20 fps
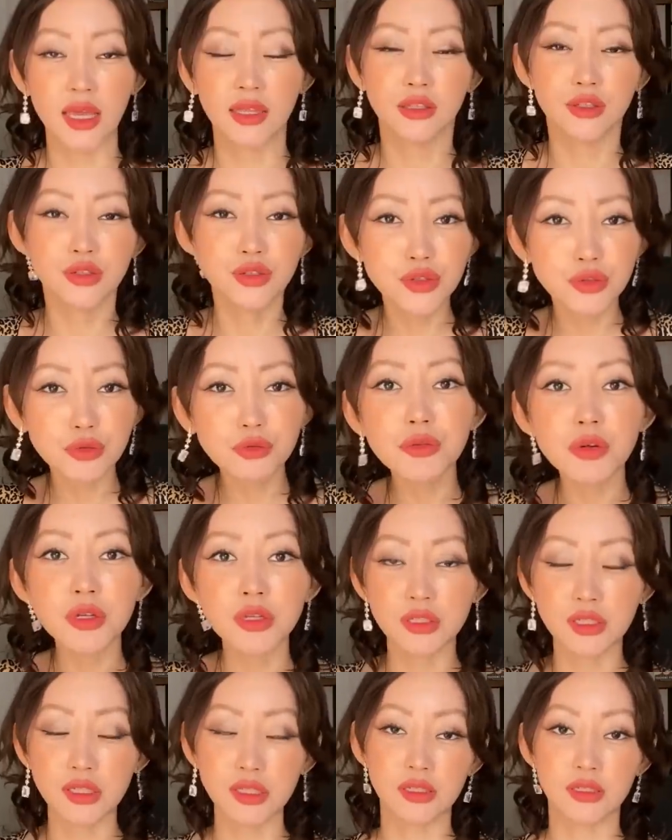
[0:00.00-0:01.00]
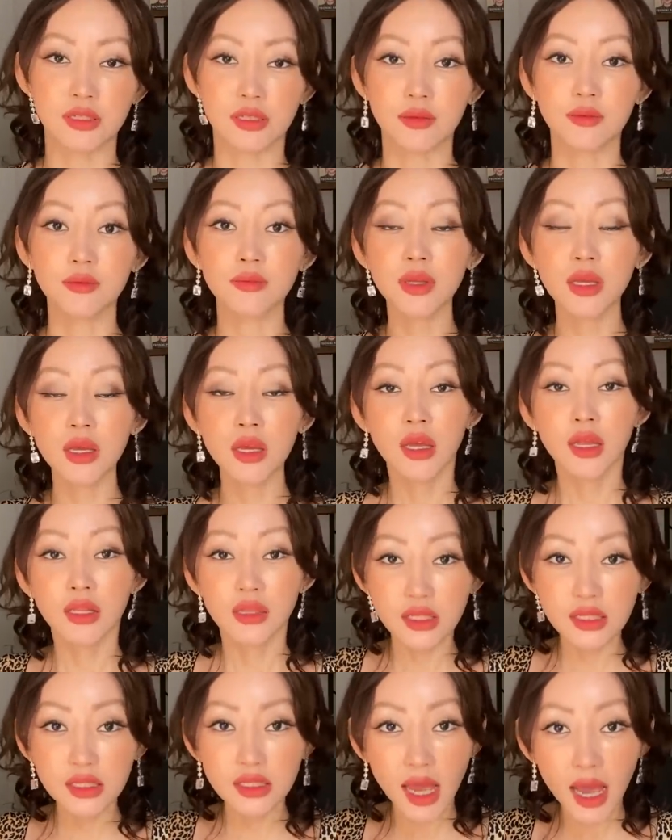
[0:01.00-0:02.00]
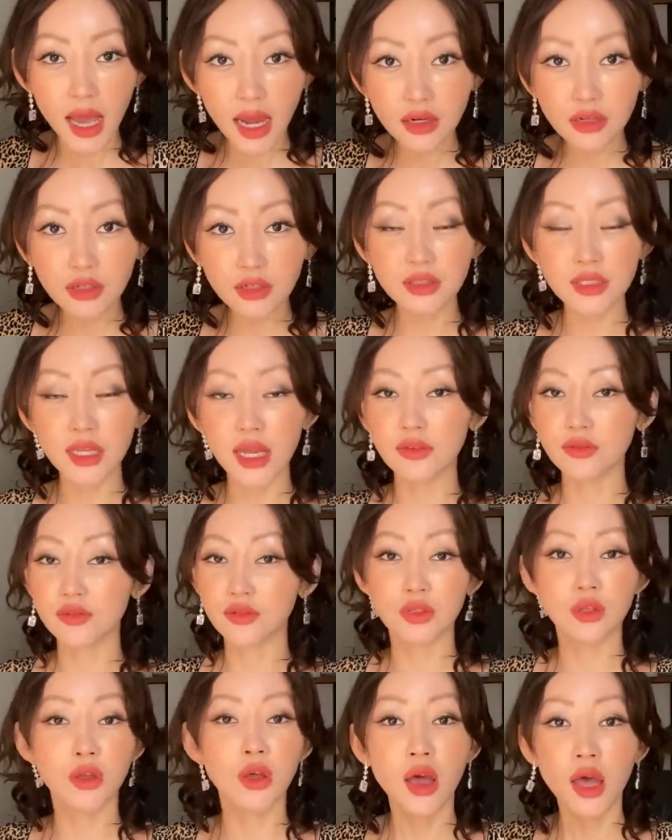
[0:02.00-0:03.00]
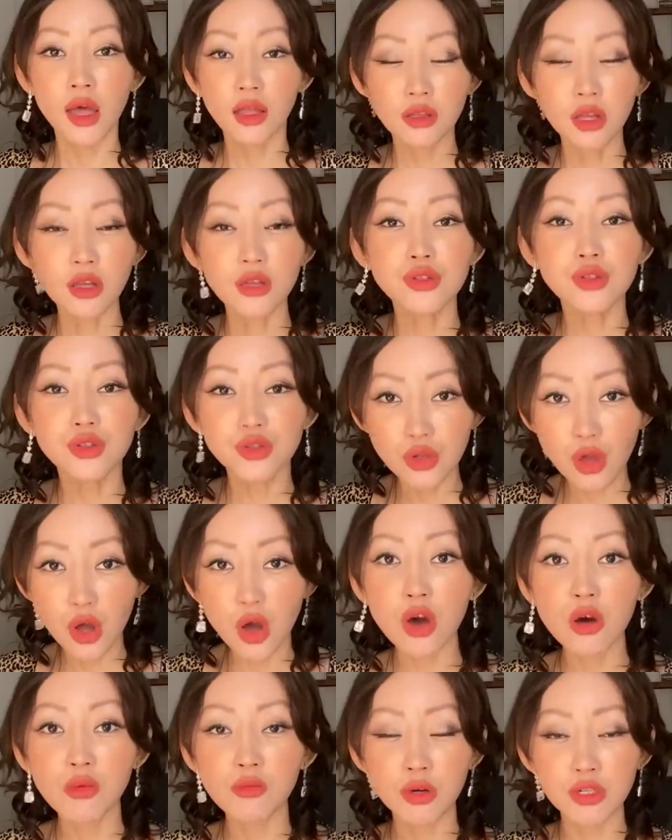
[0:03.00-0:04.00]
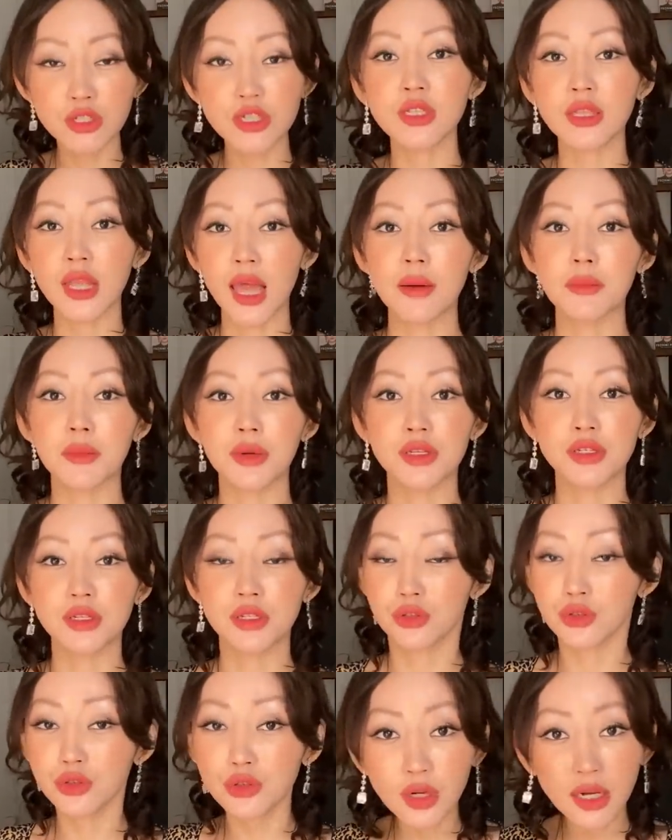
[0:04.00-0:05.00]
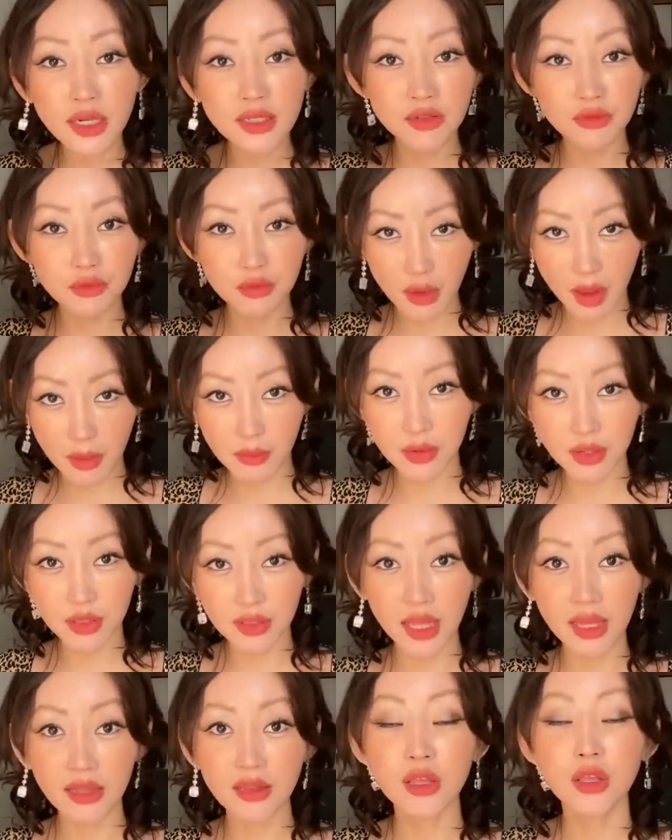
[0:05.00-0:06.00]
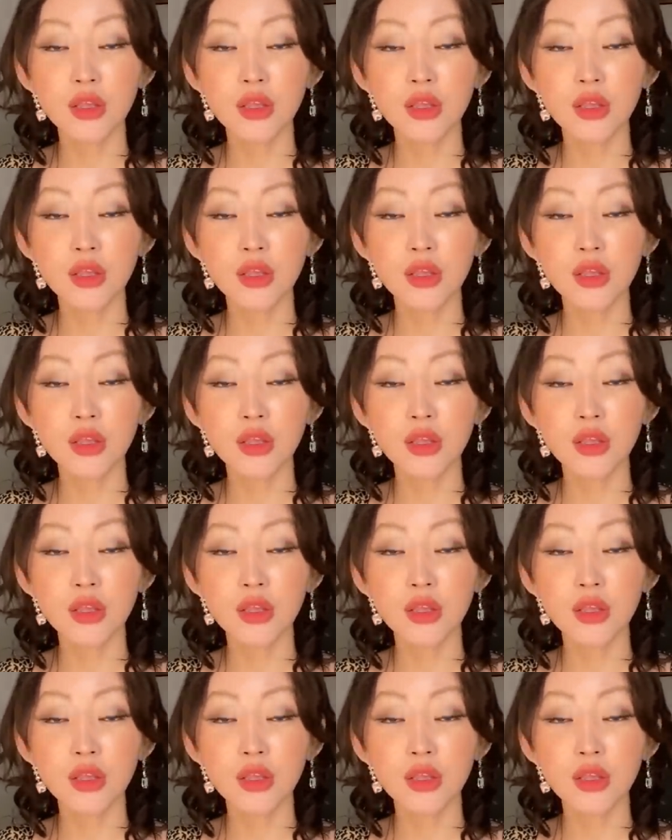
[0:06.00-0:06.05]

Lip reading: and the sewer system. These hackers have done so much damage. Do you guys remember that